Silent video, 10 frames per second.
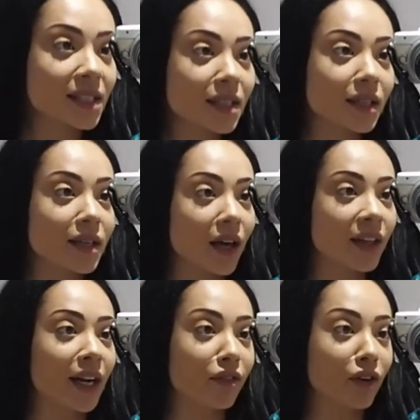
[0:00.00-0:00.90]
is another
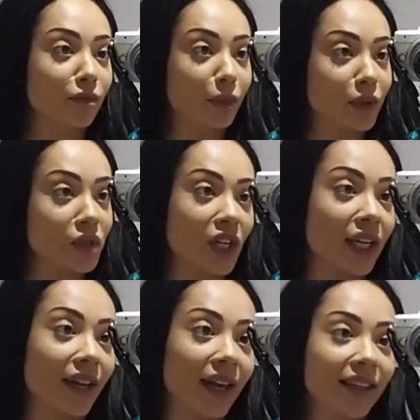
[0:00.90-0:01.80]
level of bougie.
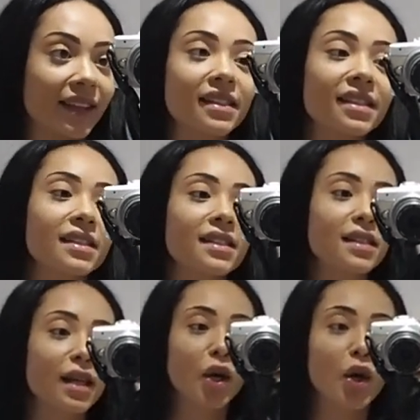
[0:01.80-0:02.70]
Like, this is
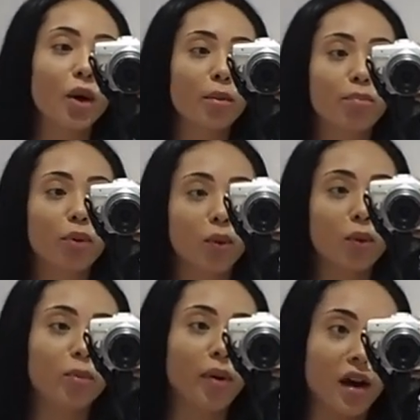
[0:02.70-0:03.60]

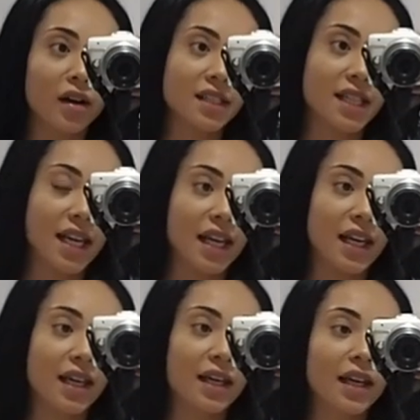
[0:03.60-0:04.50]
pool
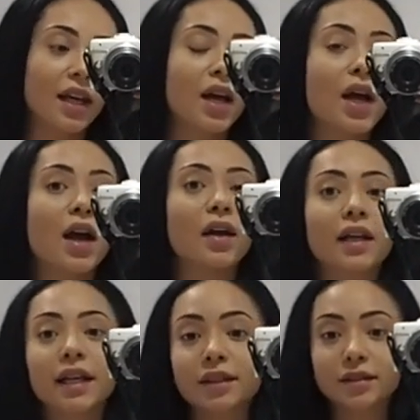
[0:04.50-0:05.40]
party,
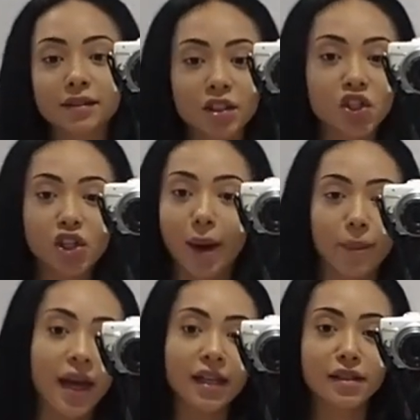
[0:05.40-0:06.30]

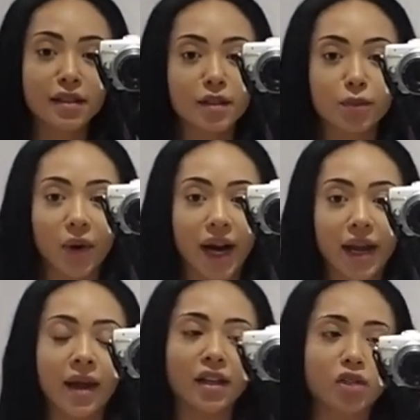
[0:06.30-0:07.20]
champagne
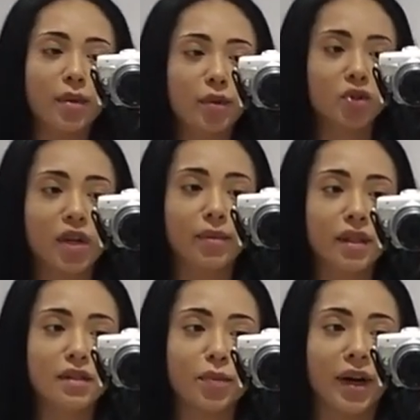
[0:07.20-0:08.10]
spray. Actually, maybe not
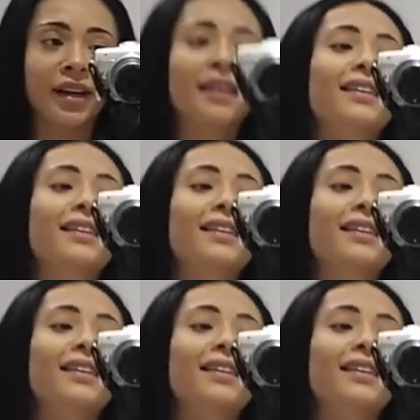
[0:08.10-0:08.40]
champagne spray,